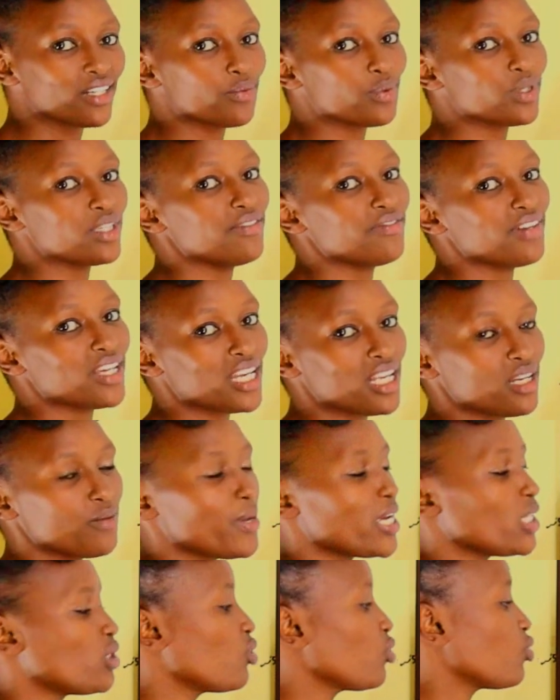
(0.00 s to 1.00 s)
we divided
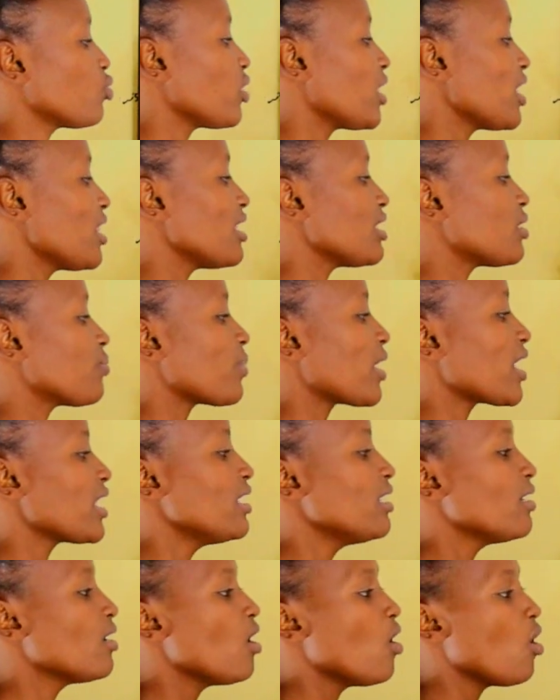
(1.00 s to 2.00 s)
by 2 to get the
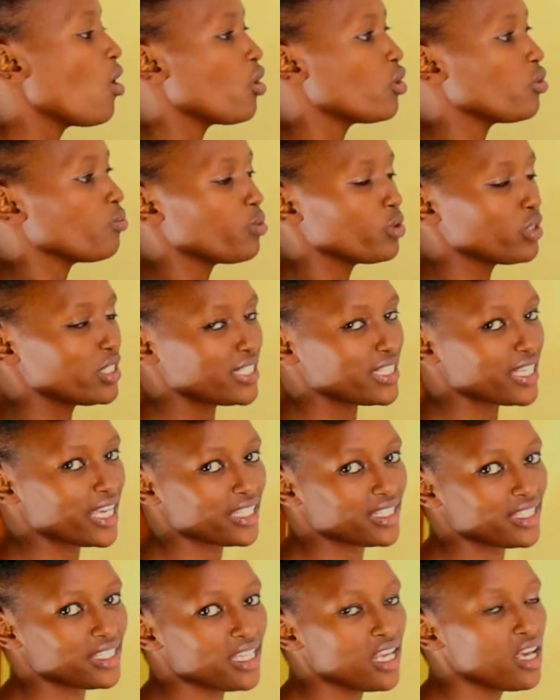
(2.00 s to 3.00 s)
spread on both
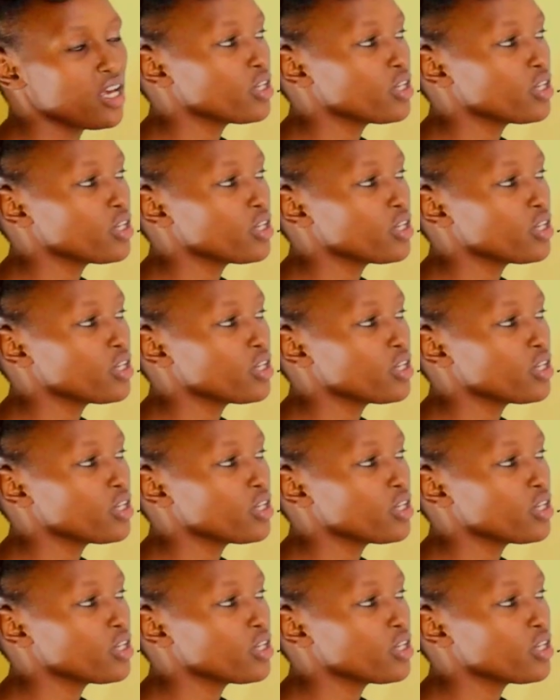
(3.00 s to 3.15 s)
sides.